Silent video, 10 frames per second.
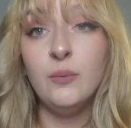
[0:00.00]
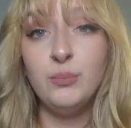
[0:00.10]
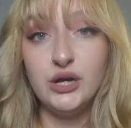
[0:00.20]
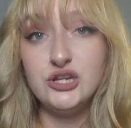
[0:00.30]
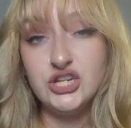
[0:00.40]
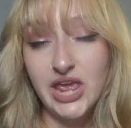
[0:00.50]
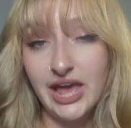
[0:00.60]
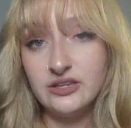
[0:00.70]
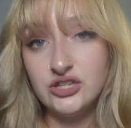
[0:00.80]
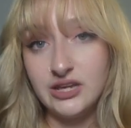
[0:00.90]
but she
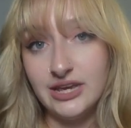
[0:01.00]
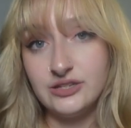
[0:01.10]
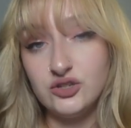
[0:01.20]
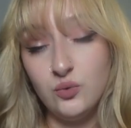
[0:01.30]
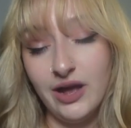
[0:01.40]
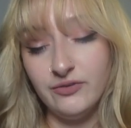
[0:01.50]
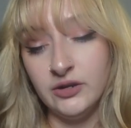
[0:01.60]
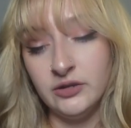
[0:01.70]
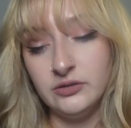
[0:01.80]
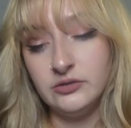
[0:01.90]
has to kiss
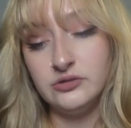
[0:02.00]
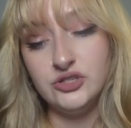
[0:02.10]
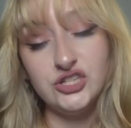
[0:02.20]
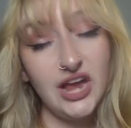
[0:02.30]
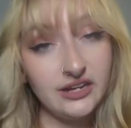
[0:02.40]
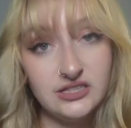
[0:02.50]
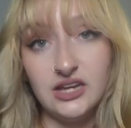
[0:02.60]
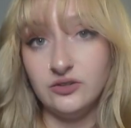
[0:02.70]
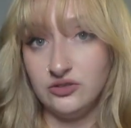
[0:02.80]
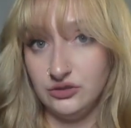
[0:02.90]
whoever Jax
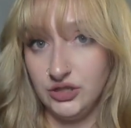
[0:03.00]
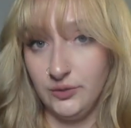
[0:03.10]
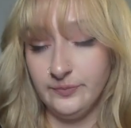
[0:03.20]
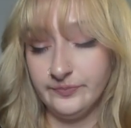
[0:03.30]
tells her to.